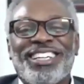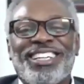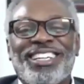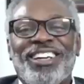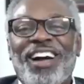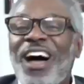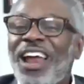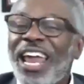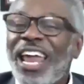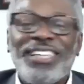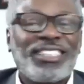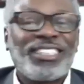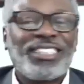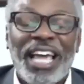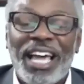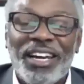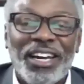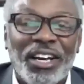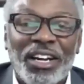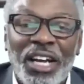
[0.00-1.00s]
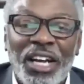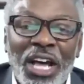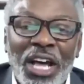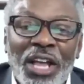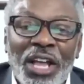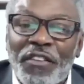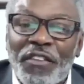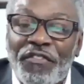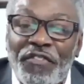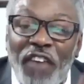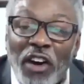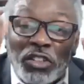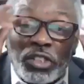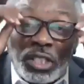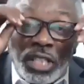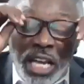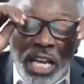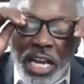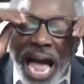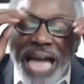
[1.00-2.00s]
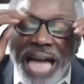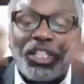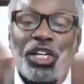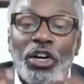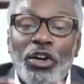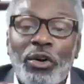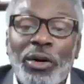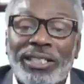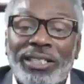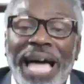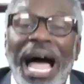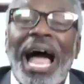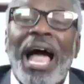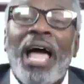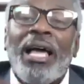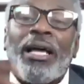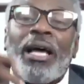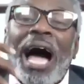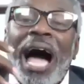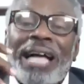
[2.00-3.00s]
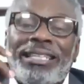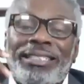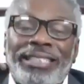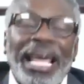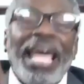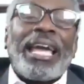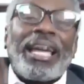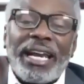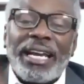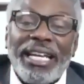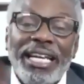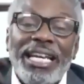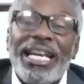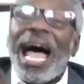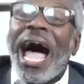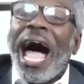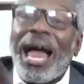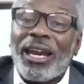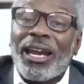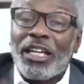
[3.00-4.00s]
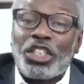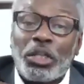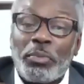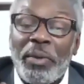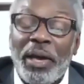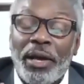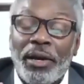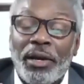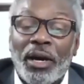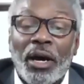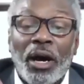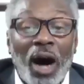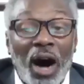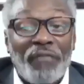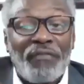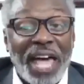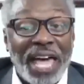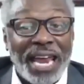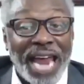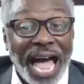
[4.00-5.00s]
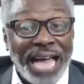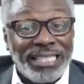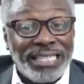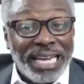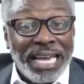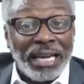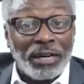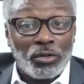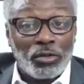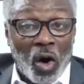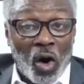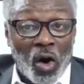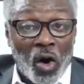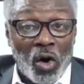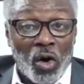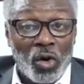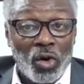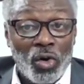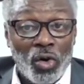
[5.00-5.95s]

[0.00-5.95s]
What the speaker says: Y'all ain't saying nothing. The first thing I do is I take acknowledgement of that I did wrong.